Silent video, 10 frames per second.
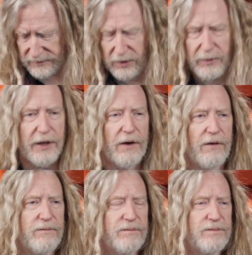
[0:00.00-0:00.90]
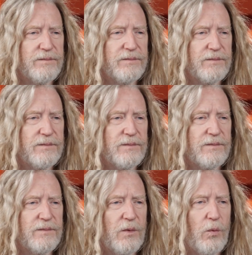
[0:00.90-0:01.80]
Here we go.
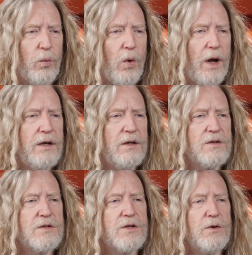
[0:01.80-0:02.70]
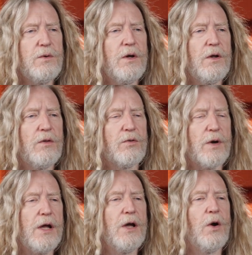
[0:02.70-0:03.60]
1, 2,
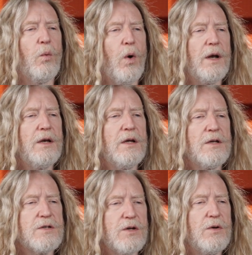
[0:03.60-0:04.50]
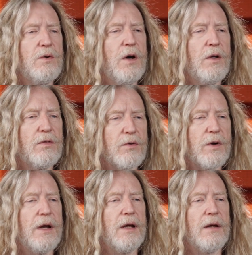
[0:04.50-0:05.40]
3, 1, 2,
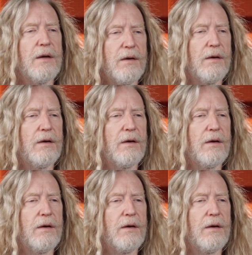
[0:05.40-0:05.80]
3.